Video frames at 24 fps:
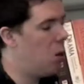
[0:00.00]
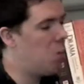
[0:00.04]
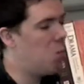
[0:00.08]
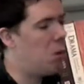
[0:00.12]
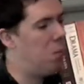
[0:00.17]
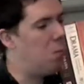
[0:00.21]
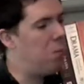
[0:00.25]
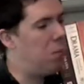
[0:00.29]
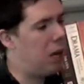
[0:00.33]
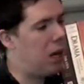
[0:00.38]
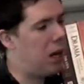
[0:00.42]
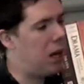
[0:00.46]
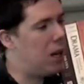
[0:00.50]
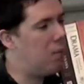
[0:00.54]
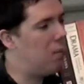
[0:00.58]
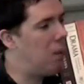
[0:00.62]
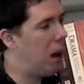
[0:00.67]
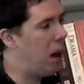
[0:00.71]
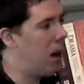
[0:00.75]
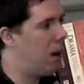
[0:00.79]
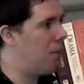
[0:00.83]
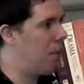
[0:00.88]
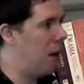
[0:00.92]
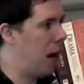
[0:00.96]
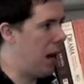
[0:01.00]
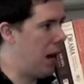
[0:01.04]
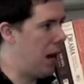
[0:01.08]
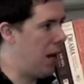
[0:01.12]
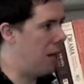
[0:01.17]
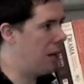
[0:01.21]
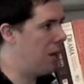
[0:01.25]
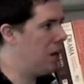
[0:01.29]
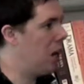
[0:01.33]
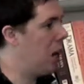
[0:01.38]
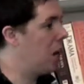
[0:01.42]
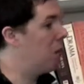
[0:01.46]
but played by a
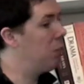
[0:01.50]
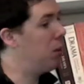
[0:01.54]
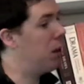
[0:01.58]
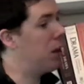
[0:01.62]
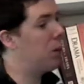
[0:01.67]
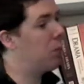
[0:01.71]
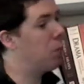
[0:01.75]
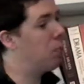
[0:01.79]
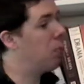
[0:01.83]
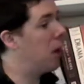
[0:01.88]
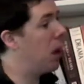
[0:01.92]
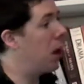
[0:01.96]
man, and played